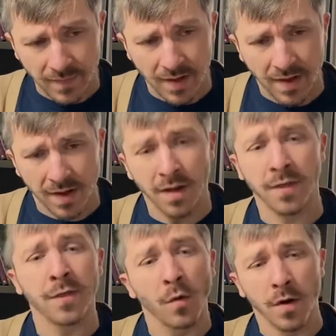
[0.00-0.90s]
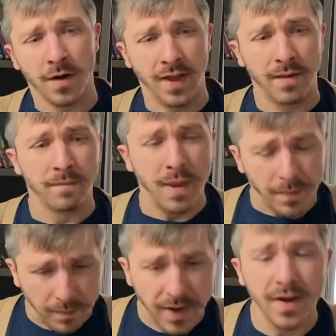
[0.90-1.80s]
authority and
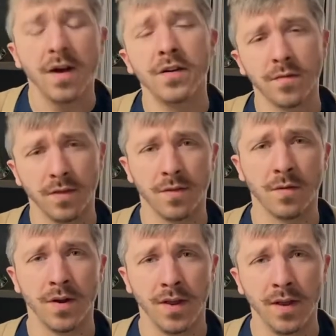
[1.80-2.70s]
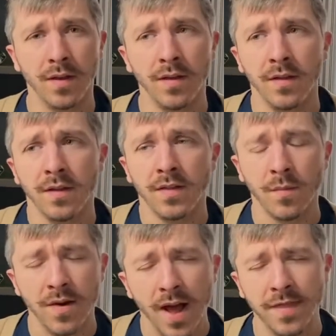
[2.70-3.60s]
people being under authority, that
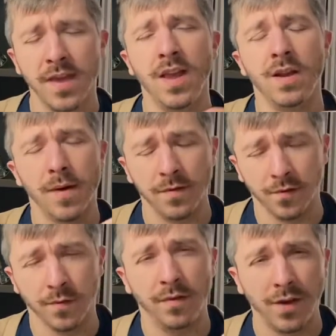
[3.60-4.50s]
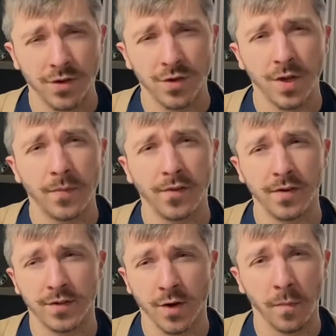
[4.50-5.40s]
we're not thinking about those relationships
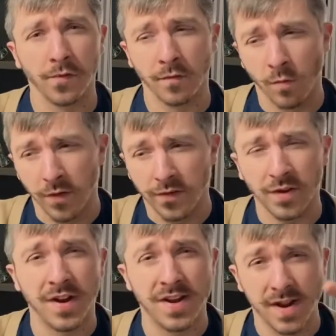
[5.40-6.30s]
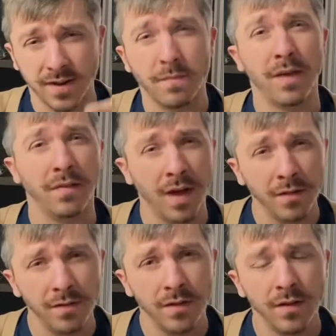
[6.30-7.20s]
in terms of ones that are connected by
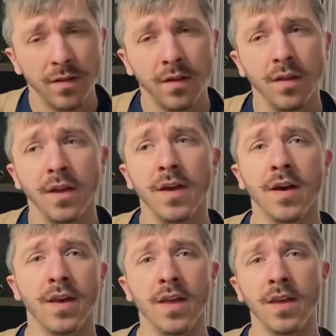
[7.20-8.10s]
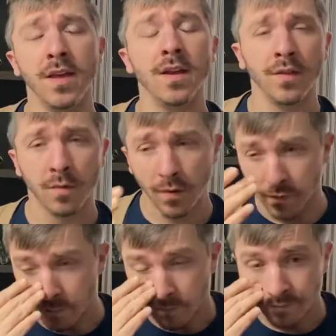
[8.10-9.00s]
love. In other
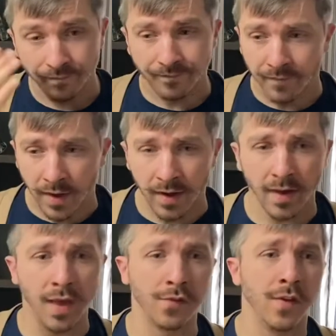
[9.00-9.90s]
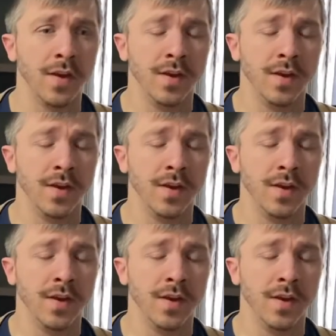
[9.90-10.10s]
words, as